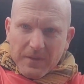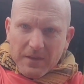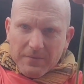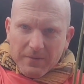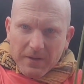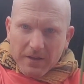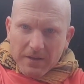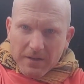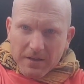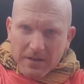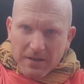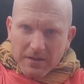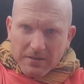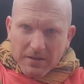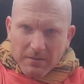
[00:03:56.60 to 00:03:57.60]
If I
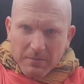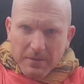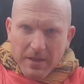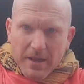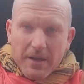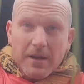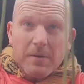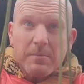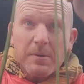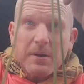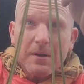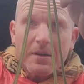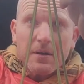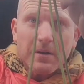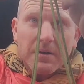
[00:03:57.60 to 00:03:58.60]
double that up,
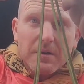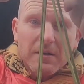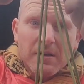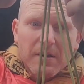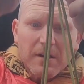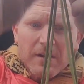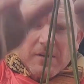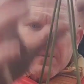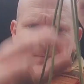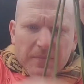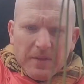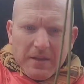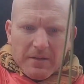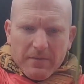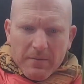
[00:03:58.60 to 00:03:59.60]

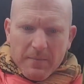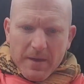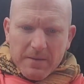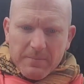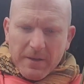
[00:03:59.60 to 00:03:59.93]
and if I make